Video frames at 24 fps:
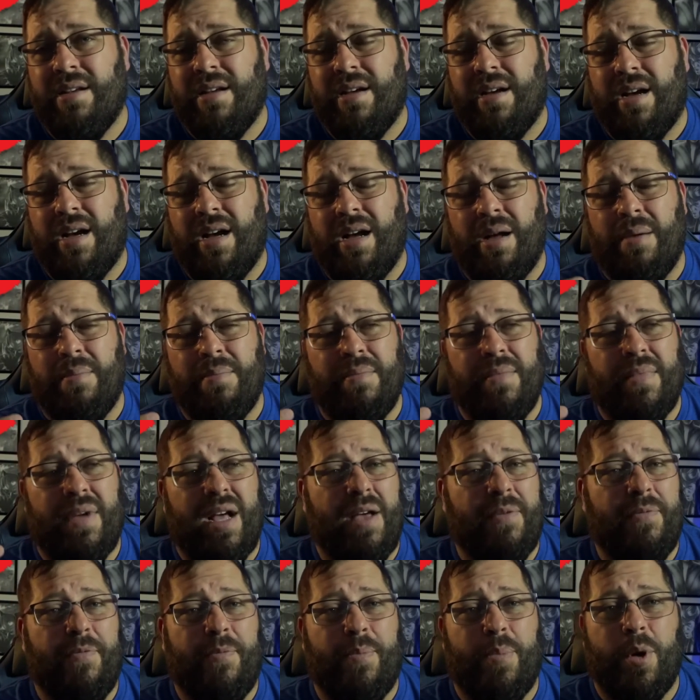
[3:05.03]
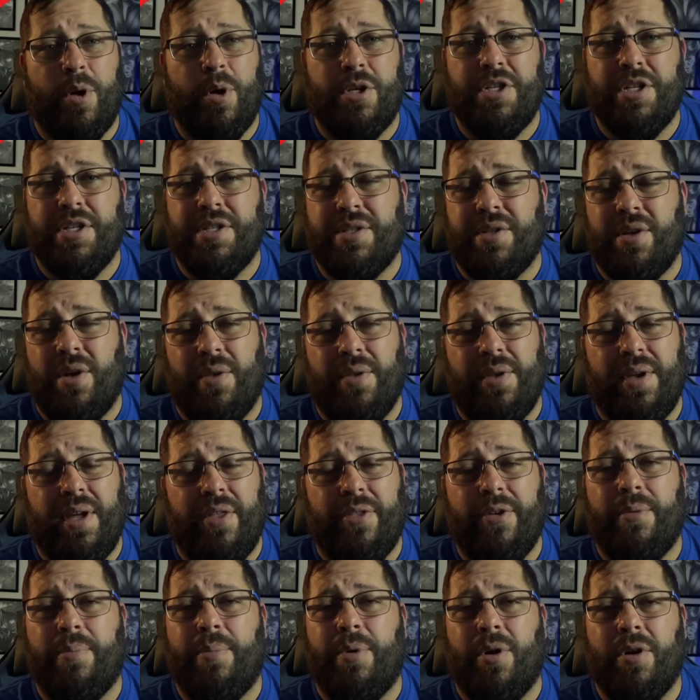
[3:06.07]
I've purchased all the
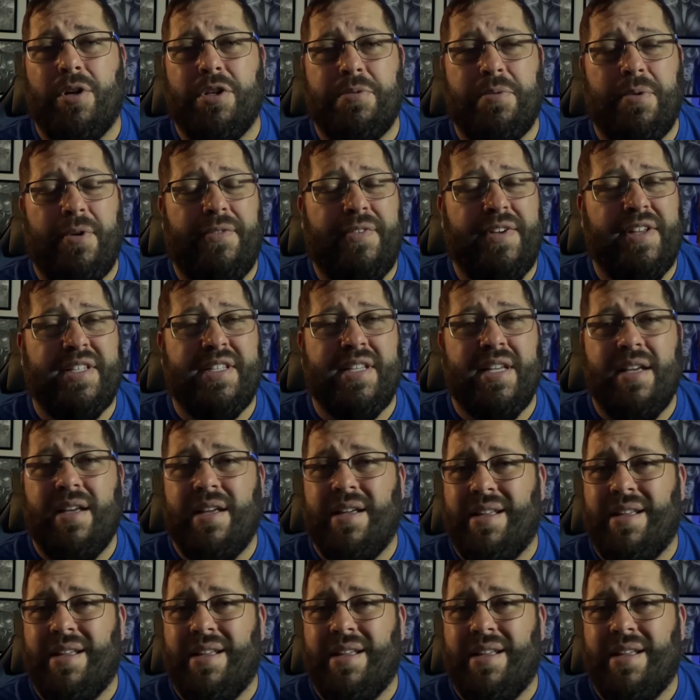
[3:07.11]
other Purge movies.